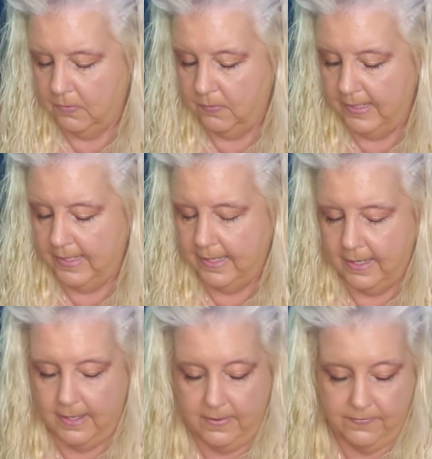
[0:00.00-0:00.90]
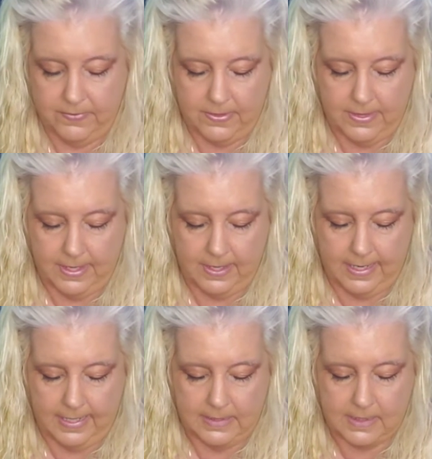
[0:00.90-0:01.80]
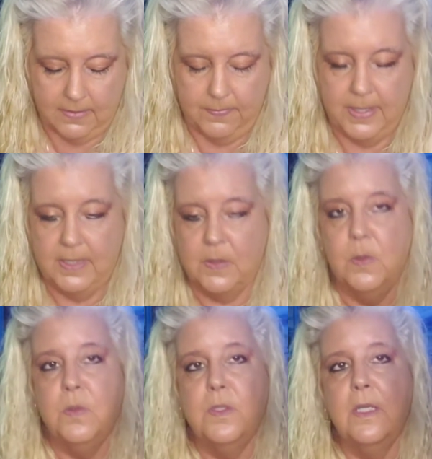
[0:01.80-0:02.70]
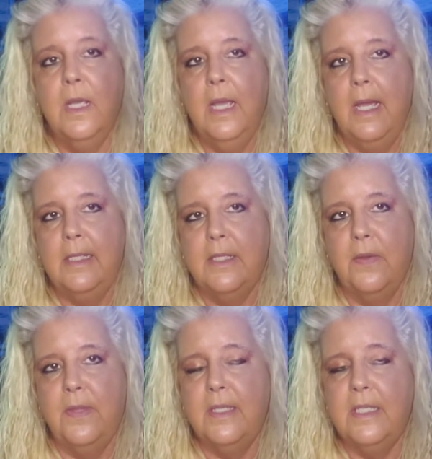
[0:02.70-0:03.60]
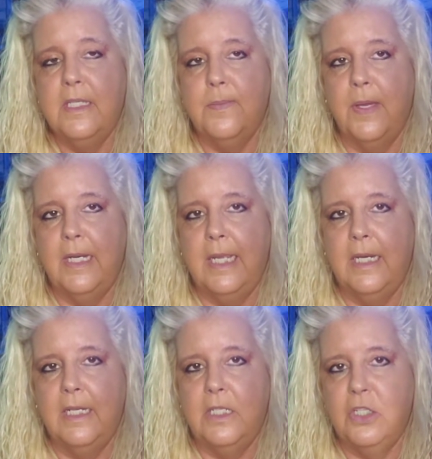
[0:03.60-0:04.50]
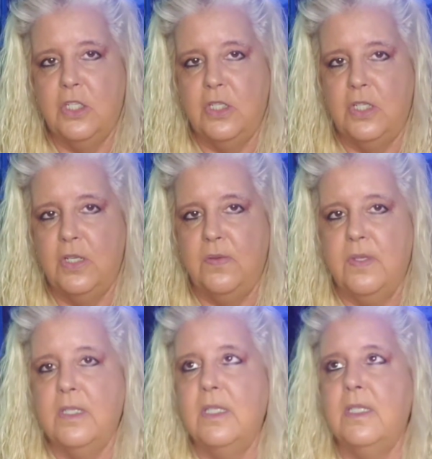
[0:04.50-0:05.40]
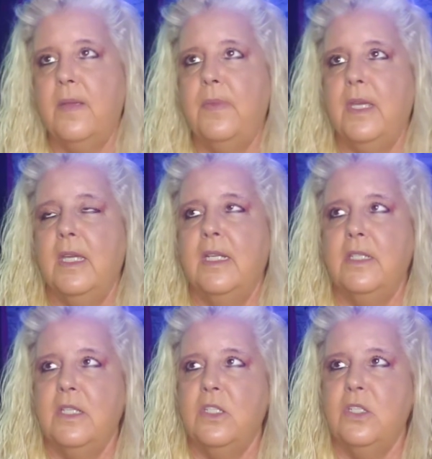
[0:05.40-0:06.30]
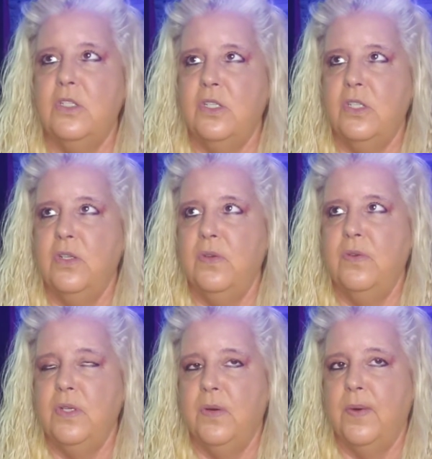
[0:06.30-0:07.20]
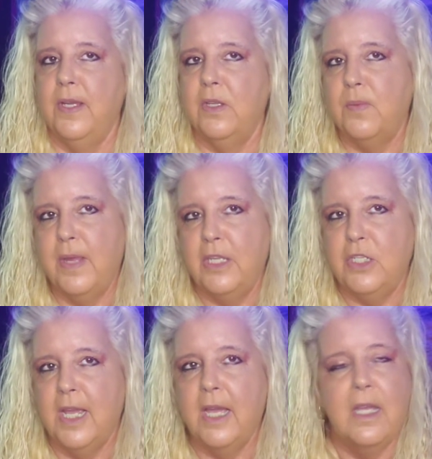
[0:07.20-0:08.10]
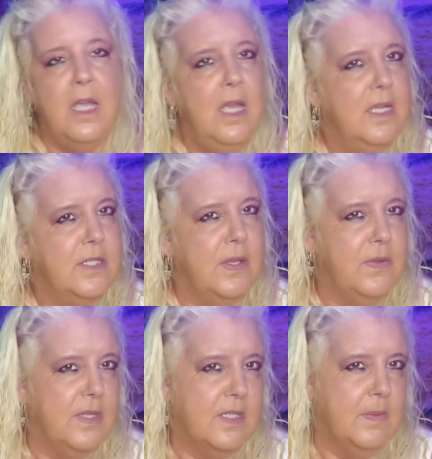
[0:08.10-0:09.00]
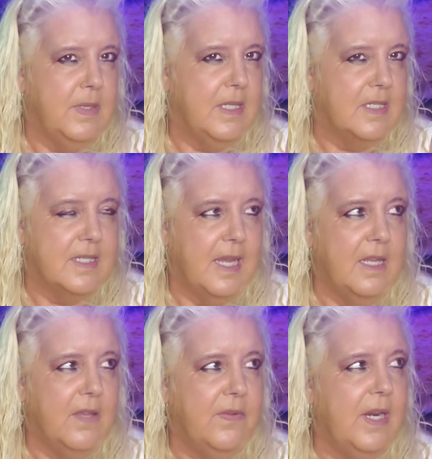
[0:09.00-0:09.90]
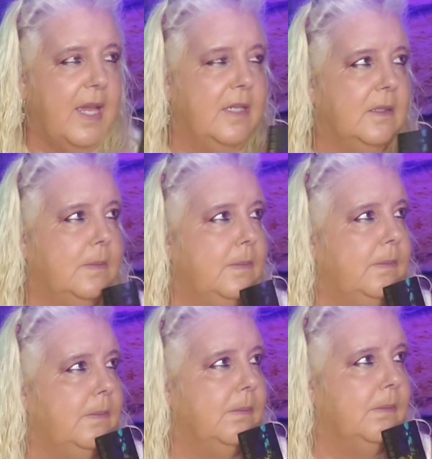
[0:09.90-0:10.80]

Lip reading: we have the Eight of Pentacles. So this is money in addition to. This is something in addition to your regular paycheck. So this could be the sale of an item.